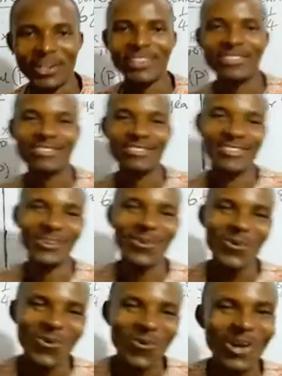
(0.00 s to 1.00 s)
friends,
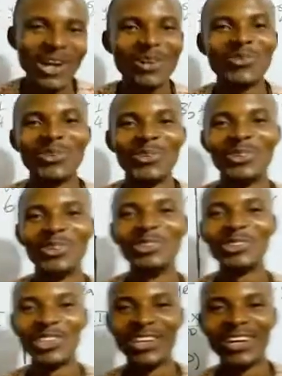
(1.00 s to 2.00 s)
welcome to your
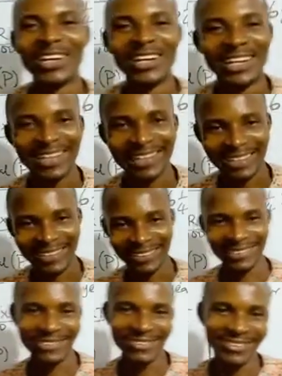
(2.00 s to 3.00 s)
Newton online
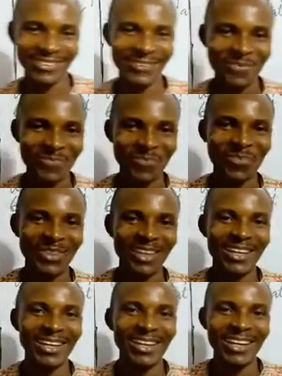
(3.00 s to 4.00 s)
class.
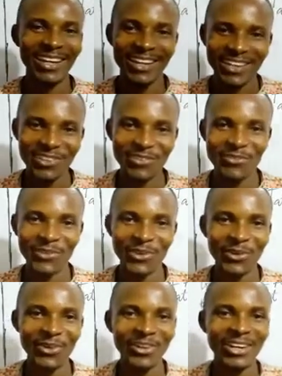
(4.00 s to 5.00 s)
In this
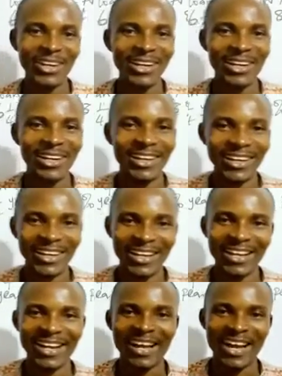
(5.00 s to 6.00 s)
video,
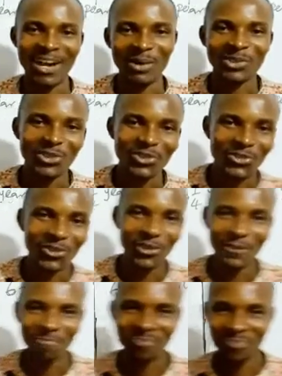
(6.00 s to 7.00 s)
I want us
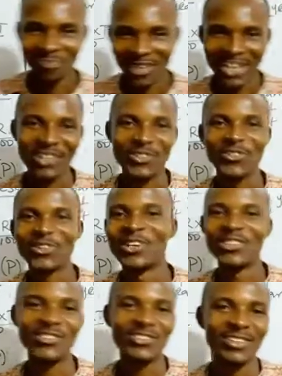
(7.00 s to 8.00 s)
to
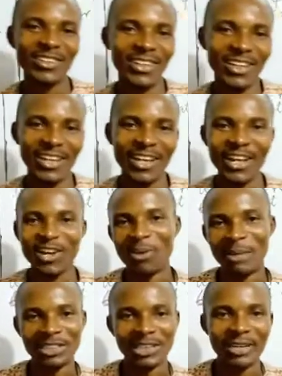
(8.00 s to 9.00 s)
discuss the
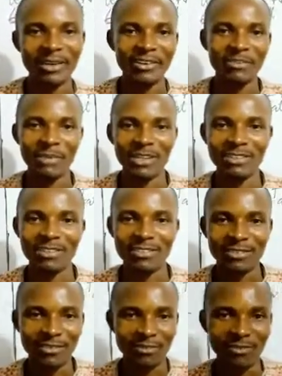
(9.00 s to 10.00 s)
commercial
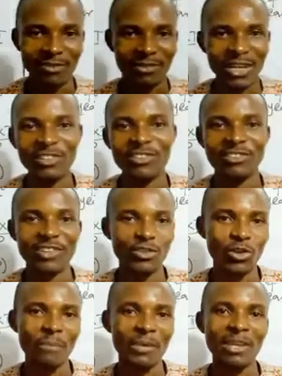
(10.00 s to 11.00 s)
arithmetics. That is a
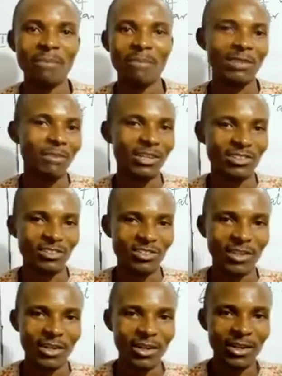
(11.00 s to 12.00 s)
topic in mathematics.
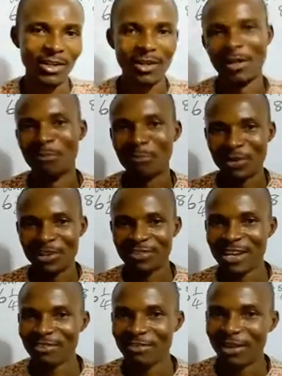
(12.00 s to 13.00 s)

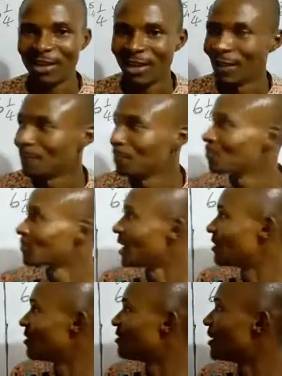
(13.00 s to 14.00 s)
Precisely,
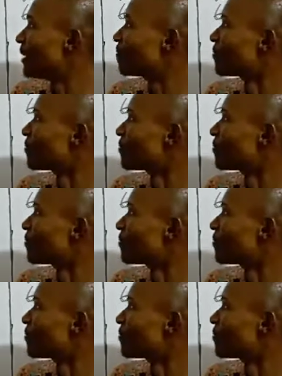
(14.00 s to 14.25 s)
that is a